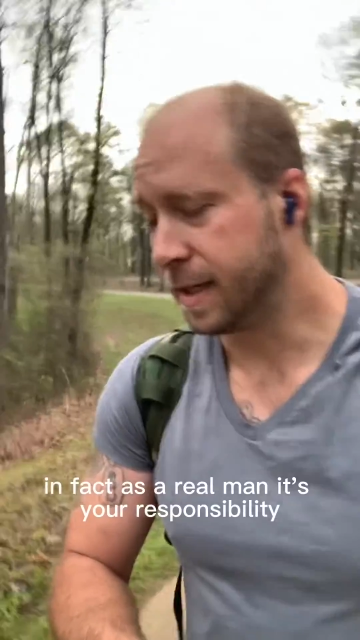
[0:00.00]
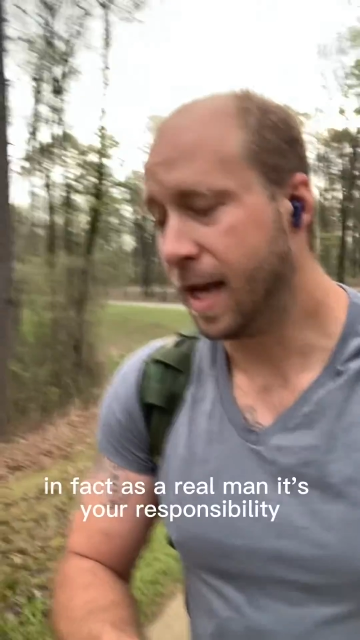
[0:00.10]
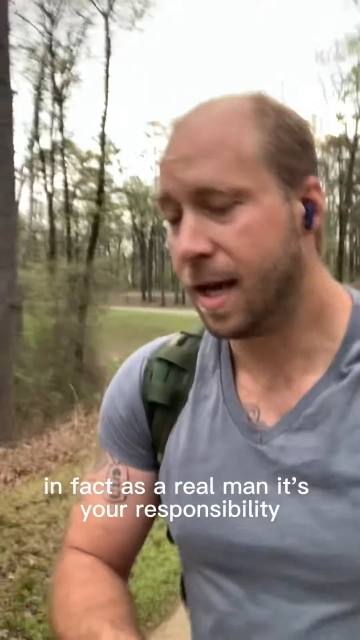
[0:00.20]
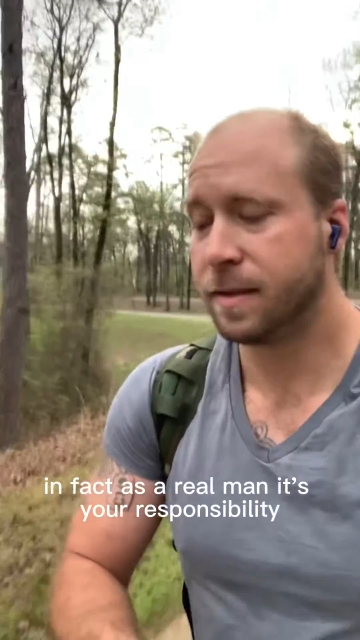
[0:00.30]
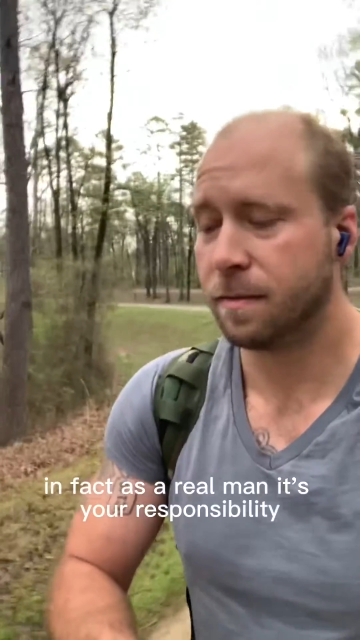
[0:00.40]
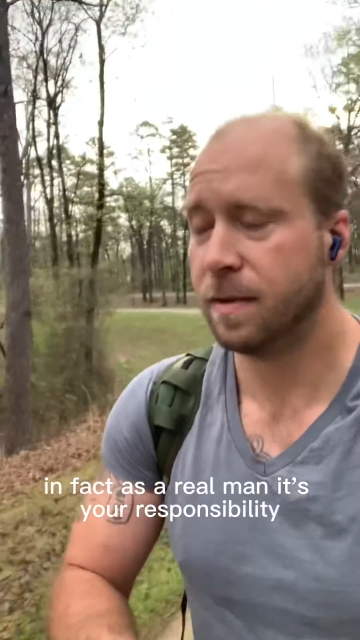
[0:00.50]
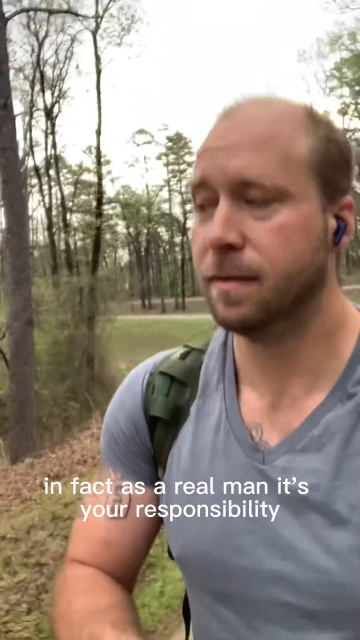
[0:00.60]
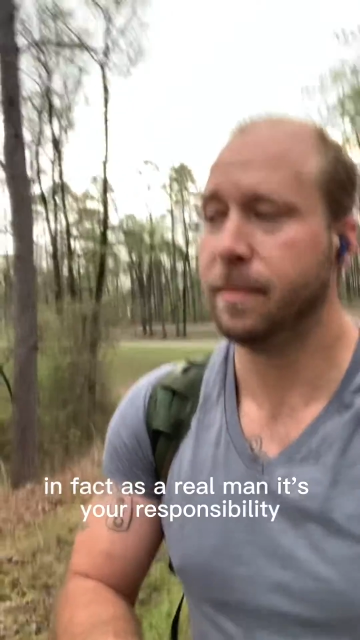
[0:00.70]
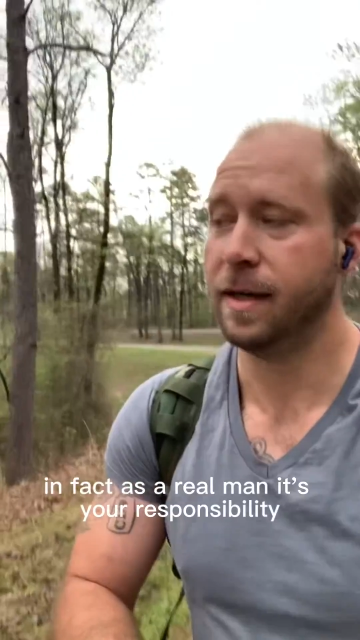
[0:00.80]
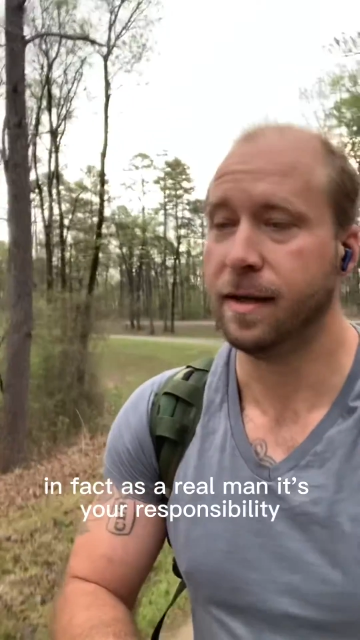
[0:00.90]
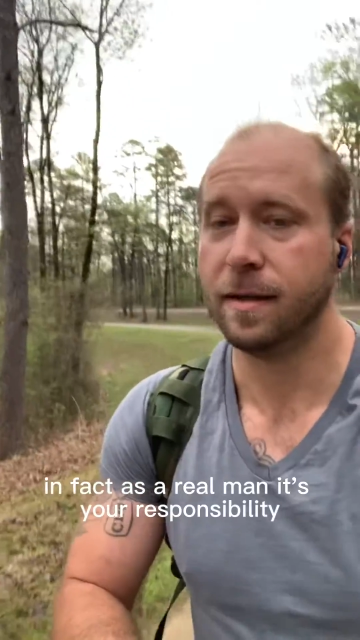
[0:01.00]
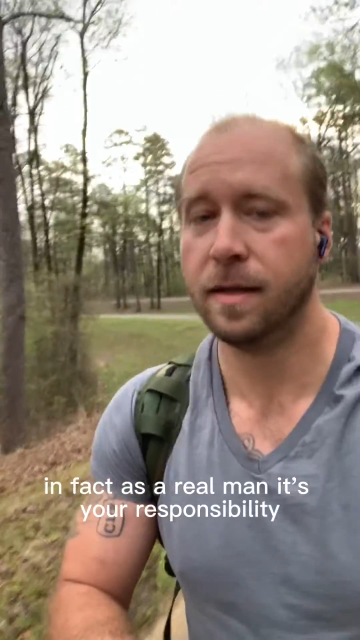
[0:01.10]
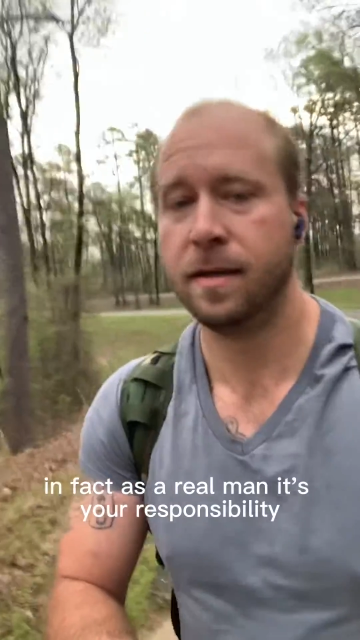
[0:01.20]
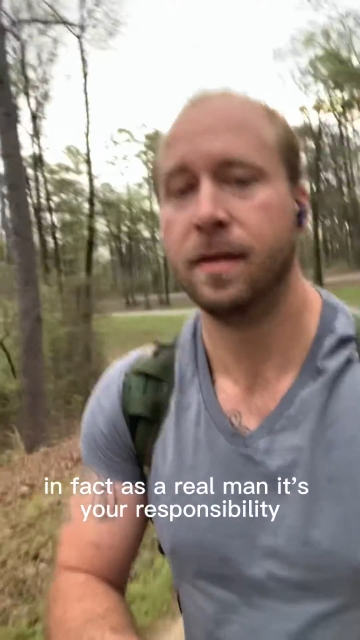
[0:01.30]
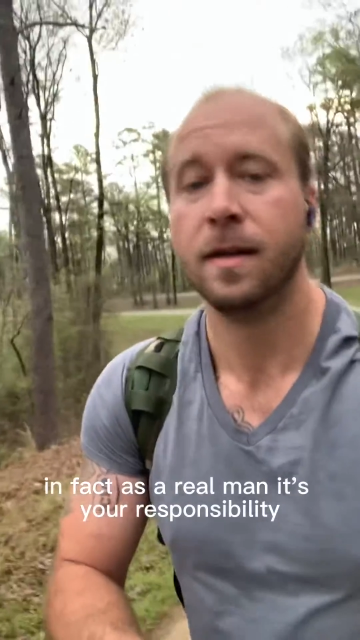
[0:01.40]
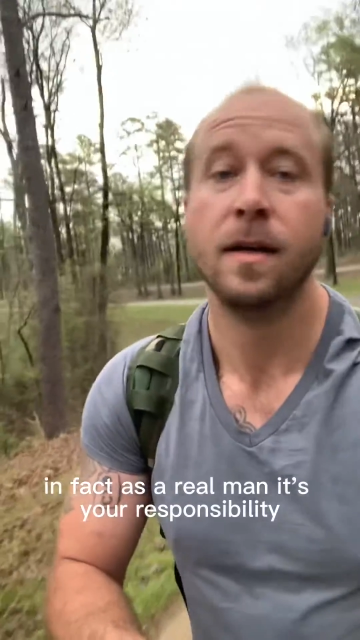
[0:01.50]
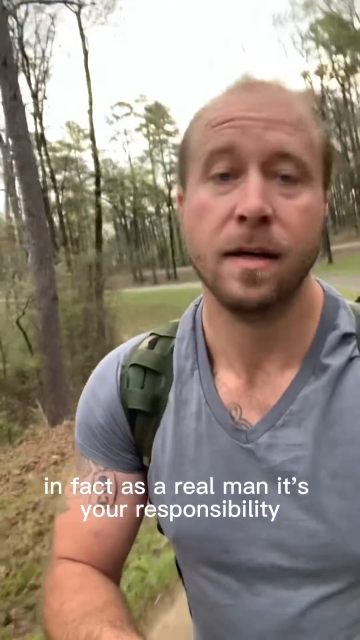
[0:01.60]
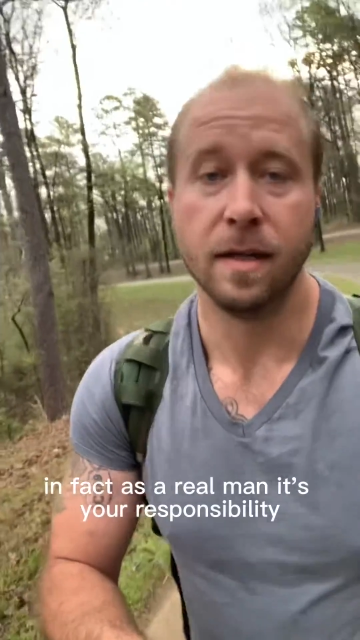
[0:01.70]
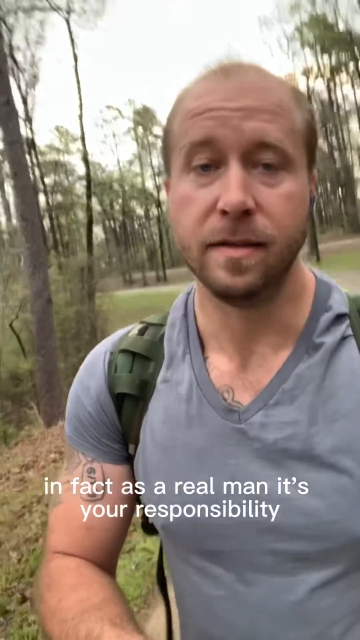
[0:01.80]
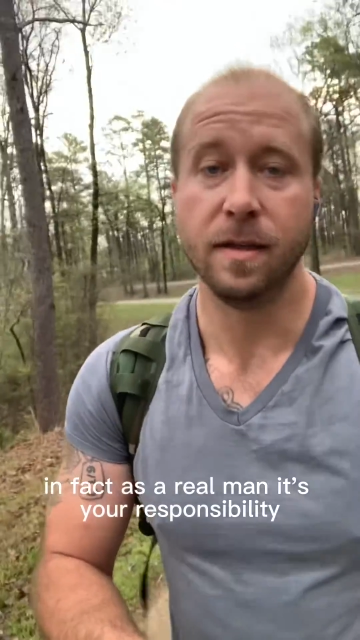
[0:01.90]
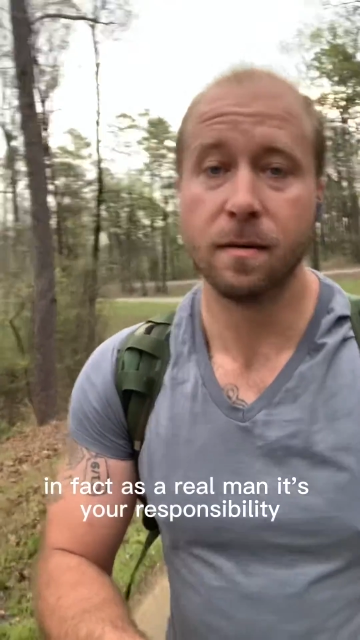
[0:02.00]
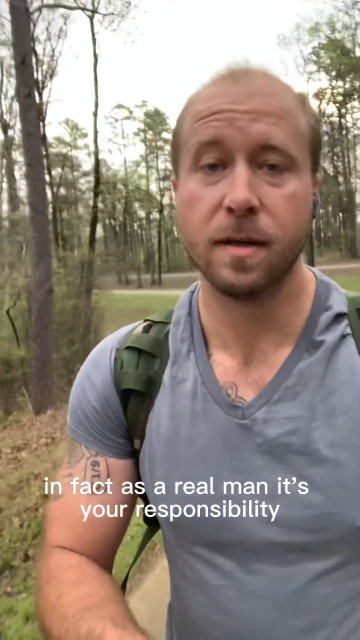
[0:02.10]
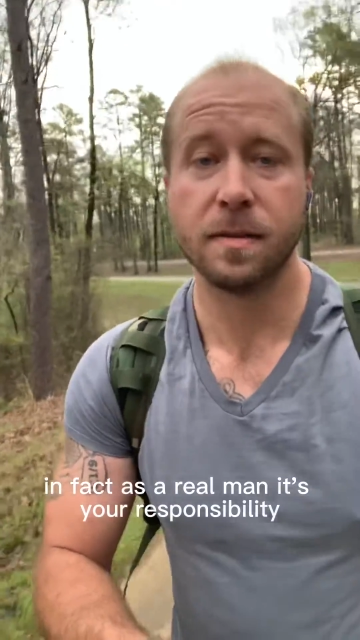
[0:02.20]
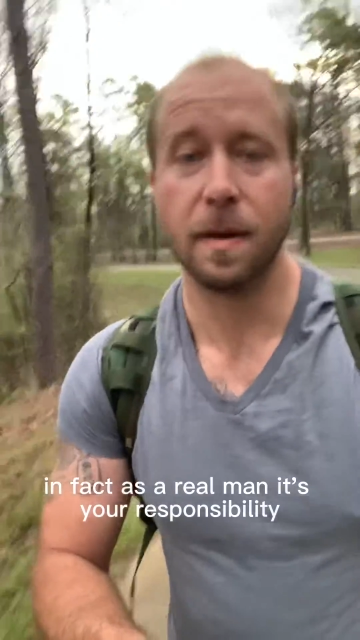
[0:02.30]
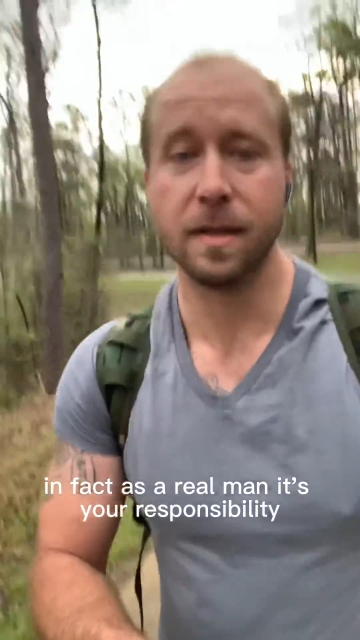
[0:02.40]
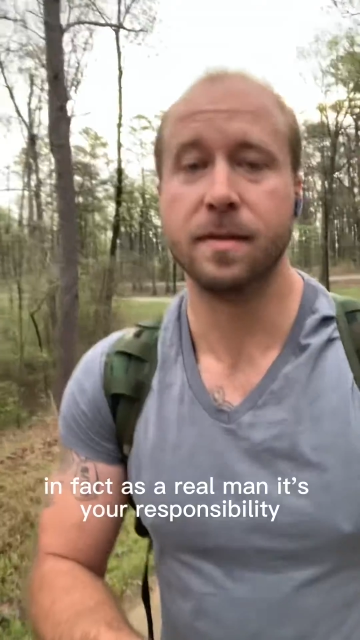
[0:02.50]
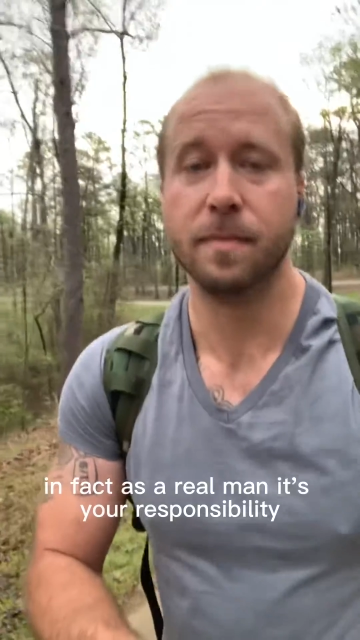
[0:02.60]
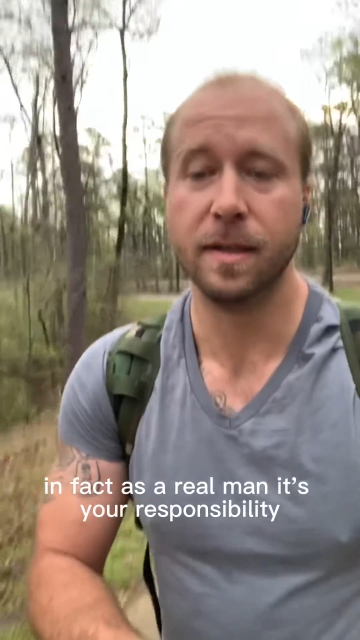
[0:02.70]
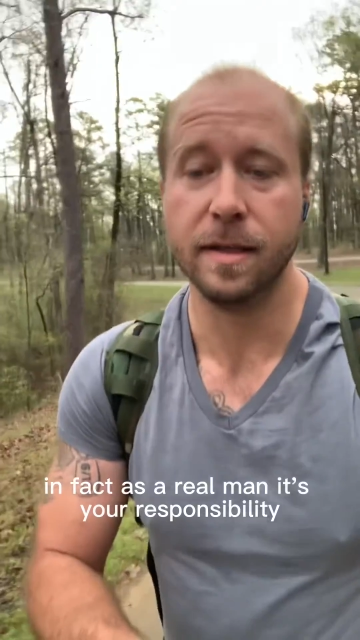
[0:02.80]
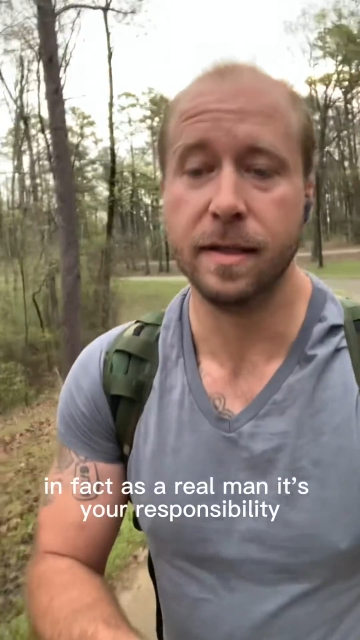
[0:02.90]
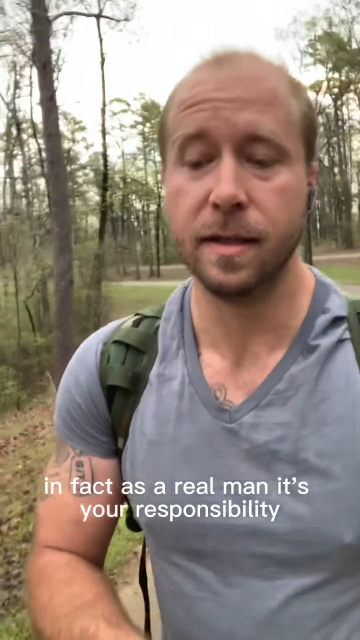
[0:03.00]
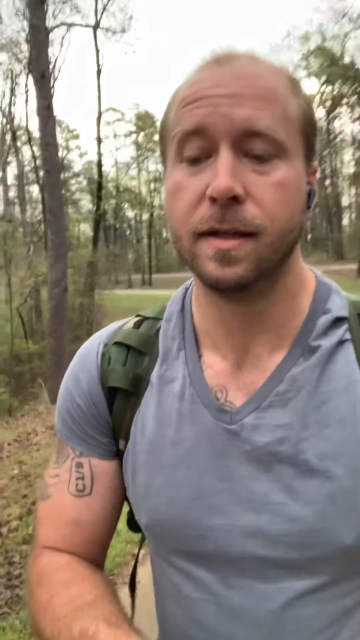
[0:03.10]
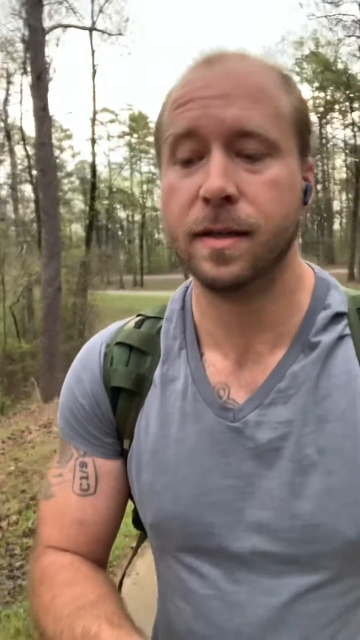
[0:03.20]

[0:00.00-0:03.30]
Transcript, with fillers: as a real man, it's your responsibility